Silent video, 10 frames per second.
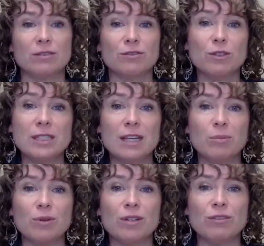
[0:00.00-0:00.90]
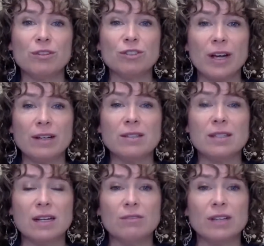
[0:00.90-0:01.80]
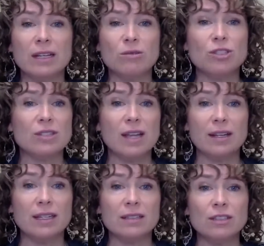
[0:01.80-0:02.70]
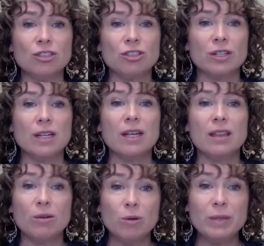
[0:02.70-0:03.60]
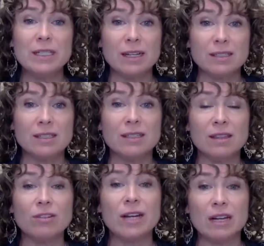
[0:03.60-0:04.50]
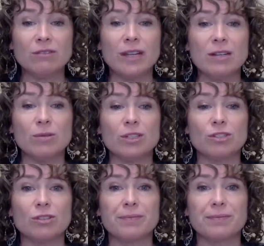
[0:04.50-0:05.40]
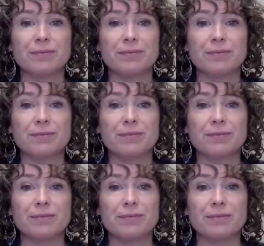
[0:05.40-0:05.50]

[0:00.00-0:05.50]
For example, if your child's native language is not English, they will be tested in their native language.